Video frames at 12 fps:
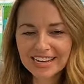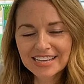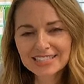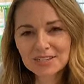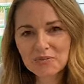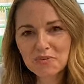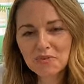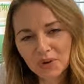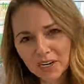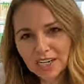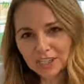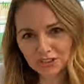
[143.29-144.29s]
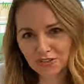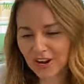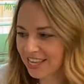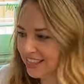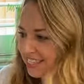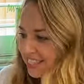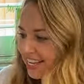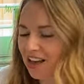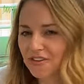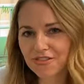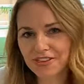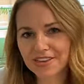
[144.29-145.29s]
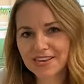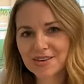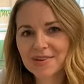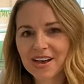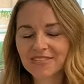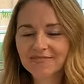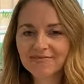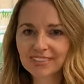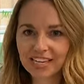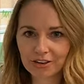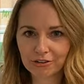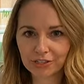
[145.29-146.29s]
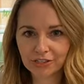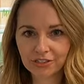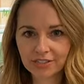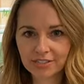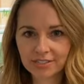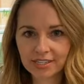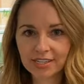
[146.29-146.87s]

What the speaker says: So we're gonna try this out, thinking about the characters,